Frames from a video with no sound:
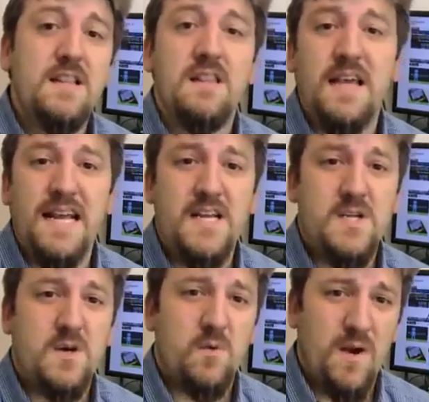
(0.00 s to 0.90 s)
in the
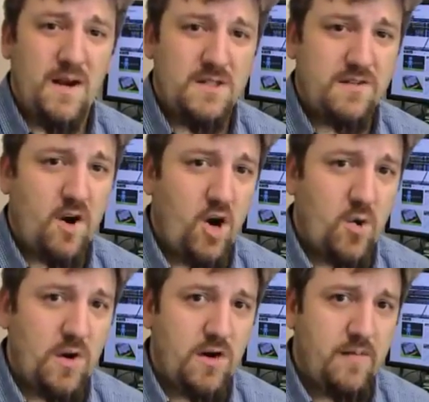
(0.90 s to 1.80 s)
latest rounds of
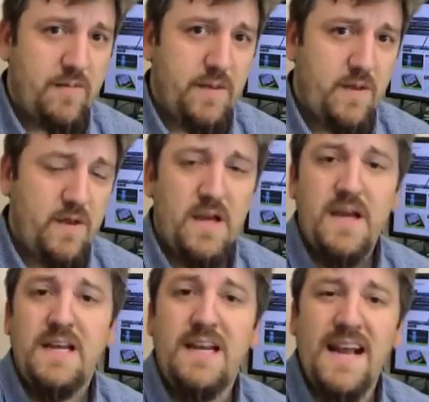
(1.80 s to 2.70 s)
hardware.
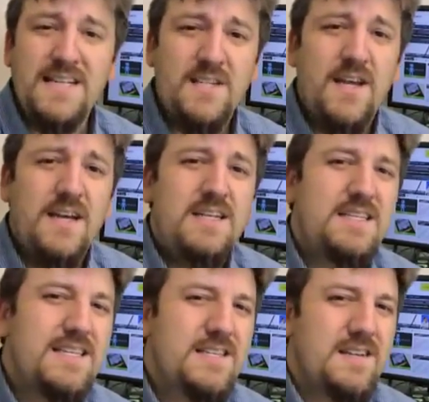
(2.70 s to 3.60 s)
Next,
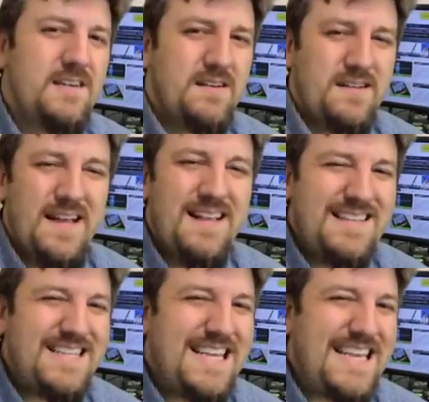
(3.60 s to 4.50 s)
since
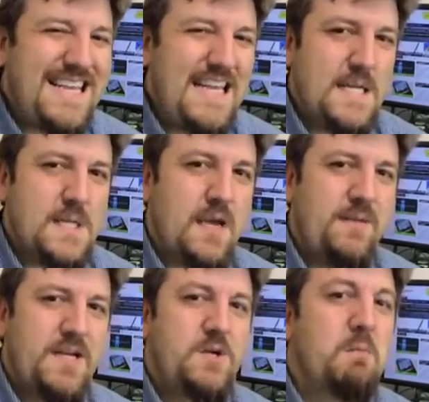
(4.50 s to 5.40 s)
LTE is
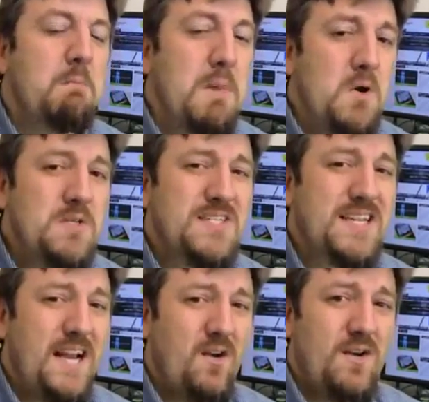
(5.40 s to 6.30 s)
coming to
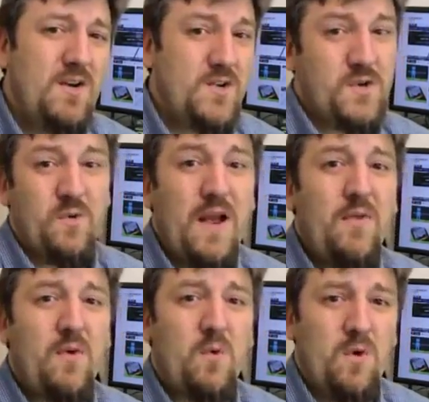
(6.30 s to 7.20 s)
most carriers
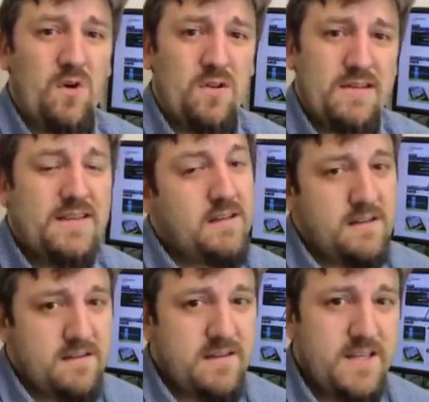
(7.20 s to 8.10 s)
around the world,
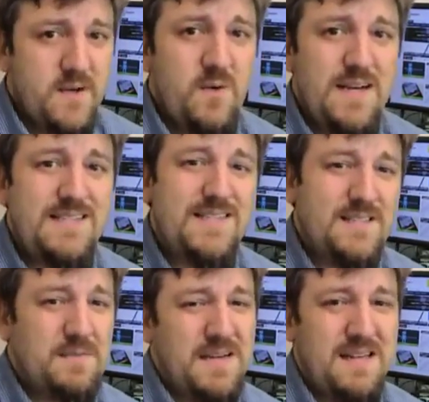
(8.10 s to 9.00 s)
US
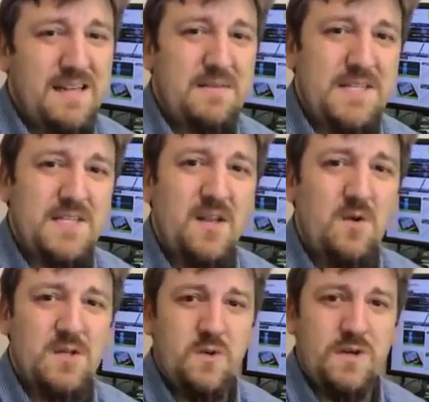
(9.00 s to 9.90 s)
has been a little bit
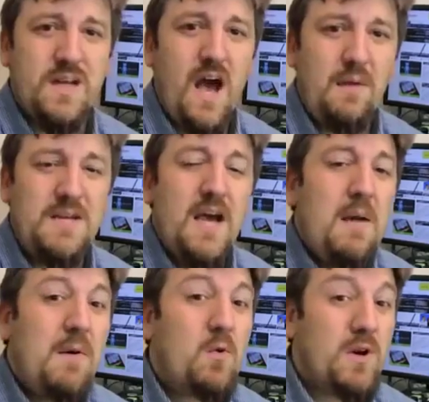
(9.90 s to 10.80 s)
slow to adopt,
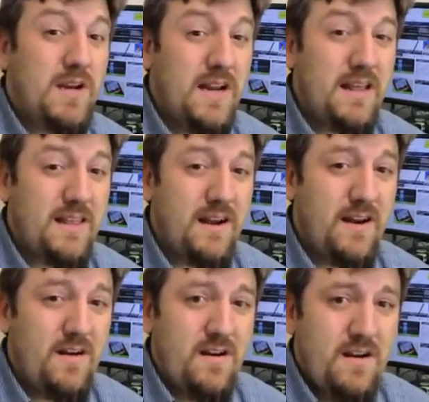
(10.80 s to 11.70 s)
but we're getting
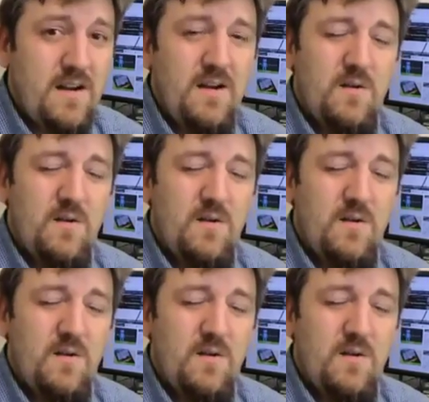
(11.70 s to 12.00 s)
there.